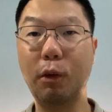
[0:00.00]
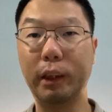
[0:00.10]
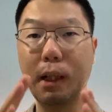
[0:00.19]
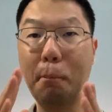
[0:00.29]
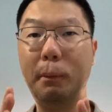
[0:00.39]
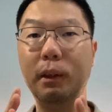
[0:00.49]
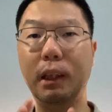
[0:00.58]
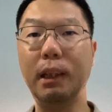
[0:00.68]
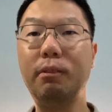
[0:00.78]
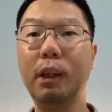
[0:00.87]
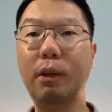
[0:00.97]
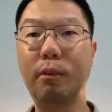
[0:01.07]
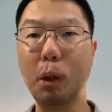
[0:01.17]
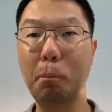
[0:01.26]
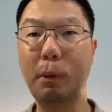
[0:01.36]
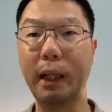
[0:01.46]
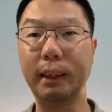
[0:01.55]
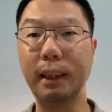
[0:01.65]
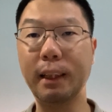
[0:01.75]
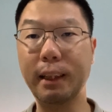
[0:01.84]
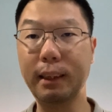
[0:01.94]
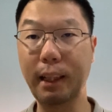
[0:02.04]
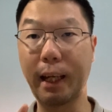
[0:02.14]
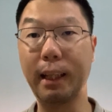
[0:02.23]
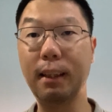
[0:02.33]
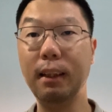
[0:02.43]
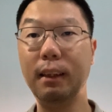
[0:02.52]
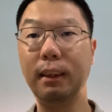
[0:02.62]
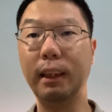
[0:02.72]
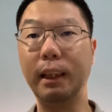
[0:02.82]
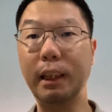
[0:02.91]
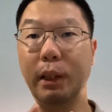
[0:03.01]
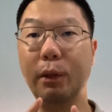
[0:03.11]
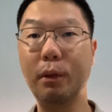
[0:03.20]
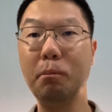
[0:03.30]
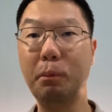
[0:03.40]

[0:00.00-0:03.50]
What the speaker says: For example, if the crypto price, in this case, the Ethereum